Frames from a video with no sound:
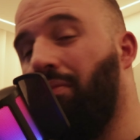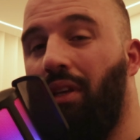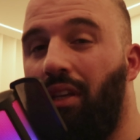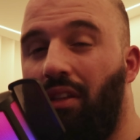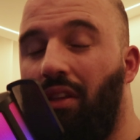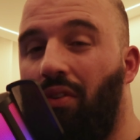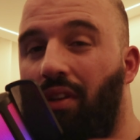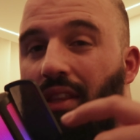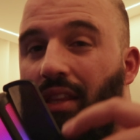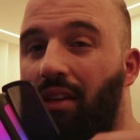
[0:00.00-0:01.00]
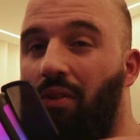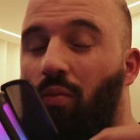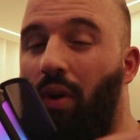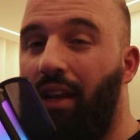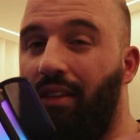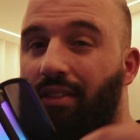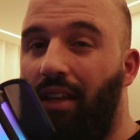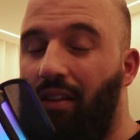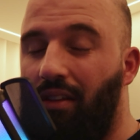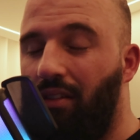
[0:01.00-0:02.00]
me, the only thing when
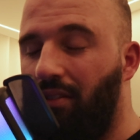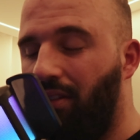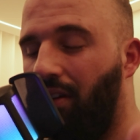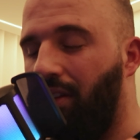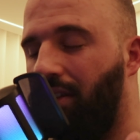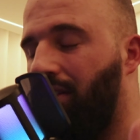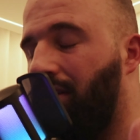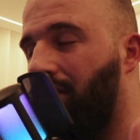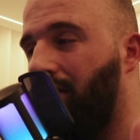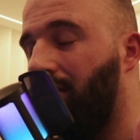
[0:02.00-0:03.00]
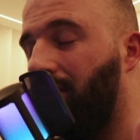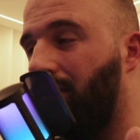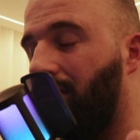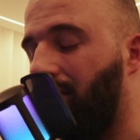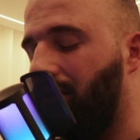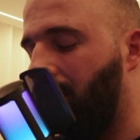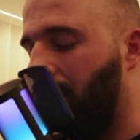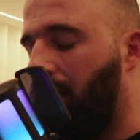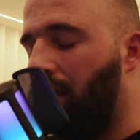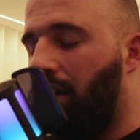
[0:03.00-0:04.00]
installing the
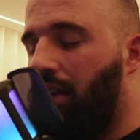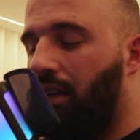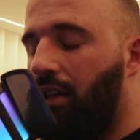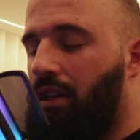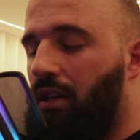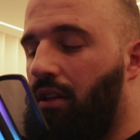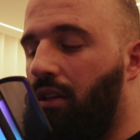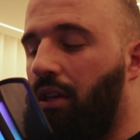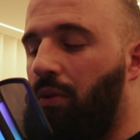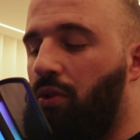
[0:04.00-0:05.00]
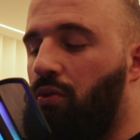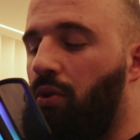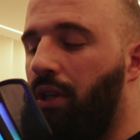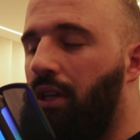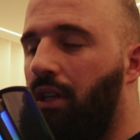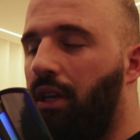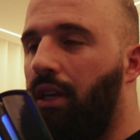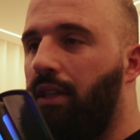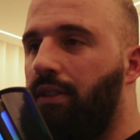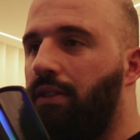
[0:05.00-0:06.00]
liquid cooling
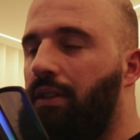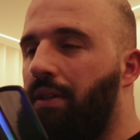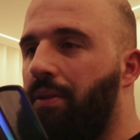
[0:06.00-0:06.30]
is